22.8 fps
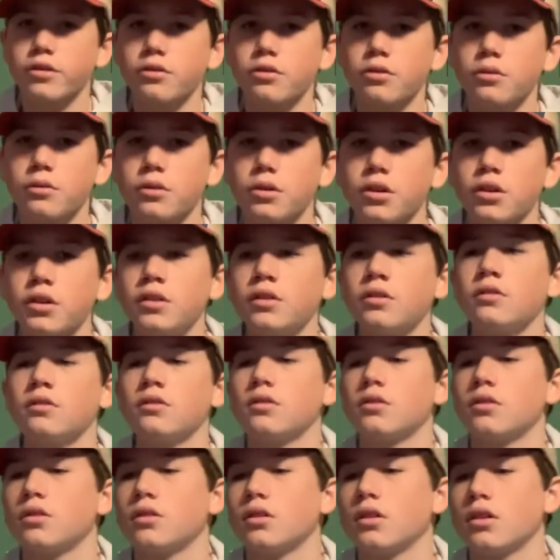to 1.
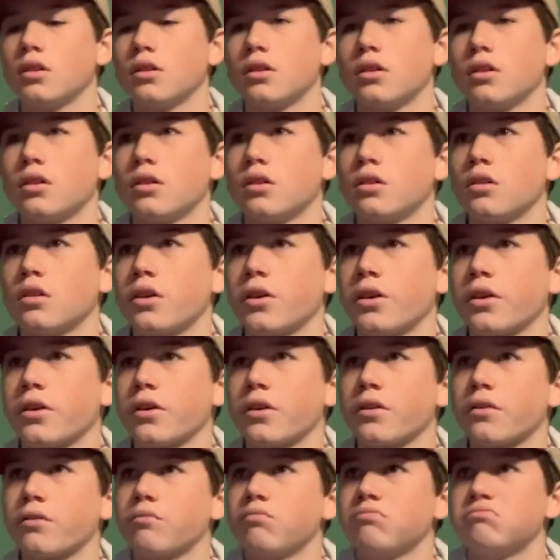And
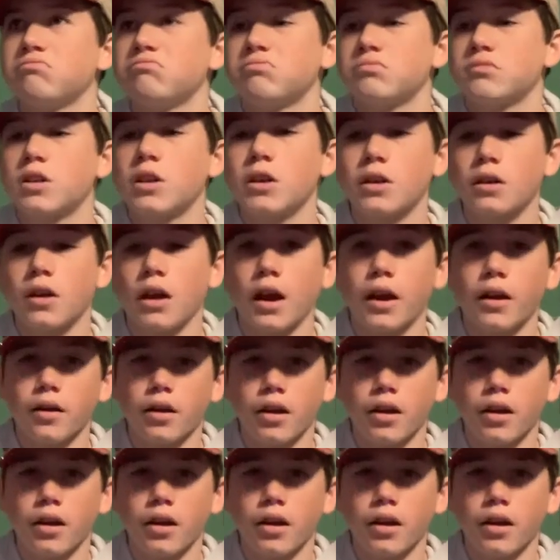yeah, I